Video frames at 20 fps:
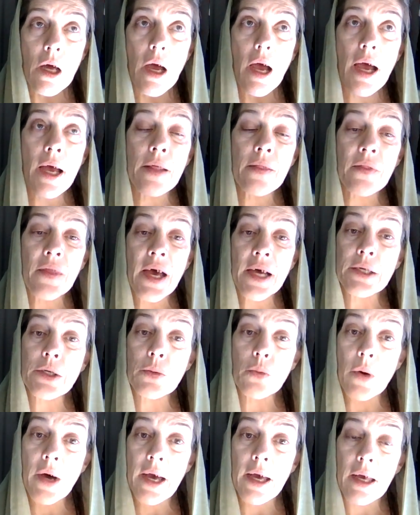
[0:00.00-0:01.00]
And that's
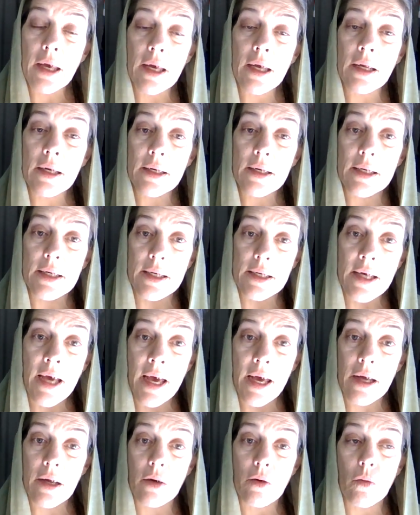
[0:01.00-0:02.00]
why it is
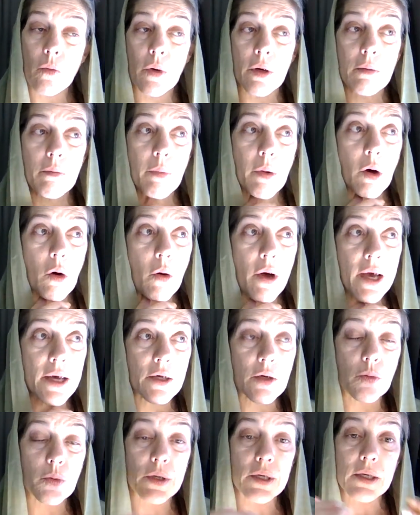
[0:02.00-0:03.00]
said, when
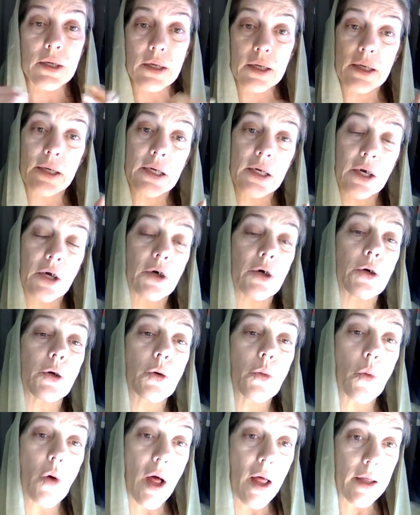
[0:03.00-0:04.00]
Boaz was listing her
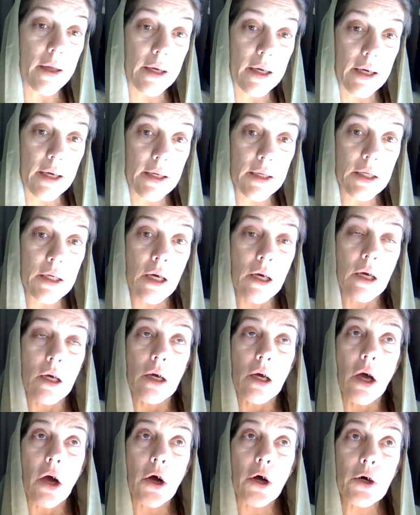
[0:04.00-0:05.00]
qualities,
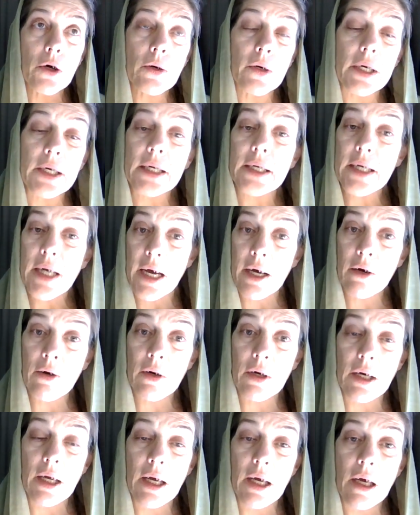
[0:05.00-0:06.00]
her
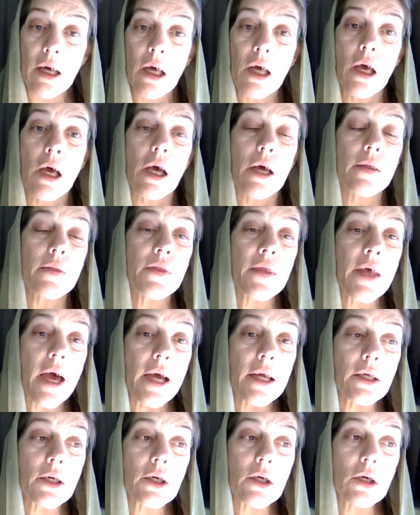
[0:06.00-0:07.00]
integrity,
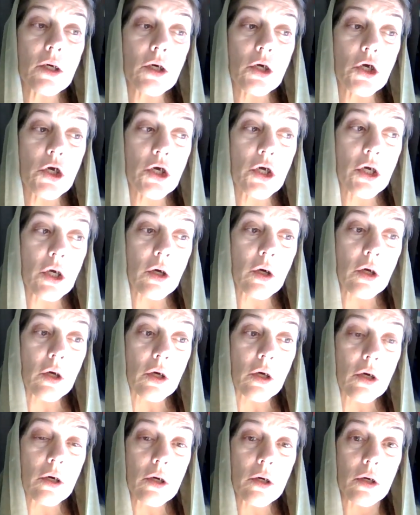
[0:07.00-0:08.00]
that she
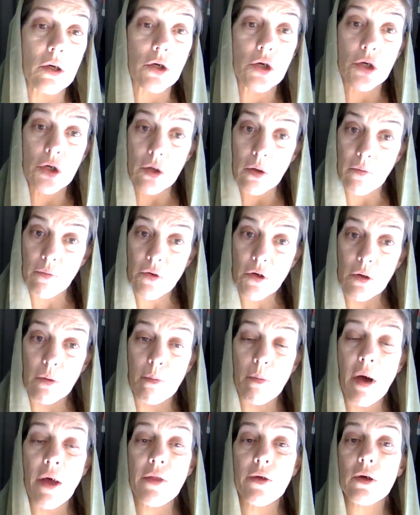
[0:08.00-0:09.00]
served her
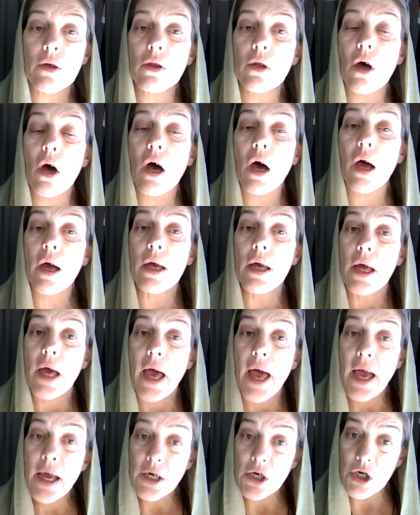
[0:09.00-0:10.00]
mother-in-law
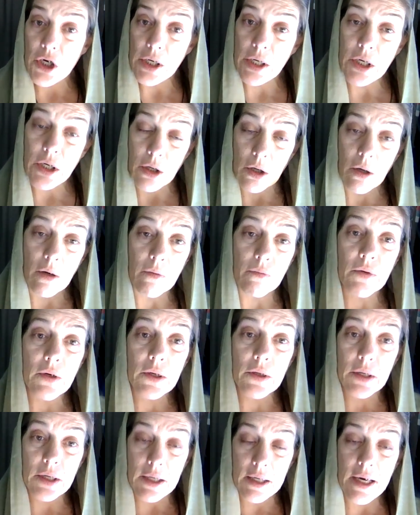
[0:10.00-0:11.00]
and she served
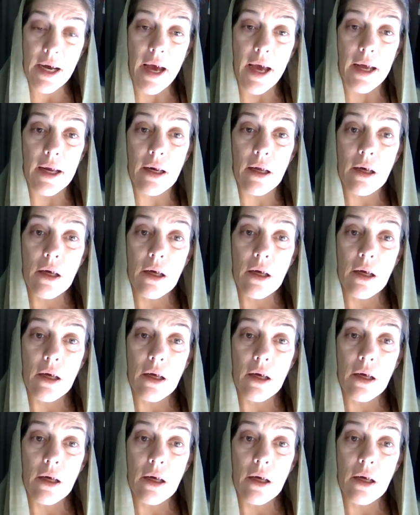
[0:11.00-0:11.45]
the dead.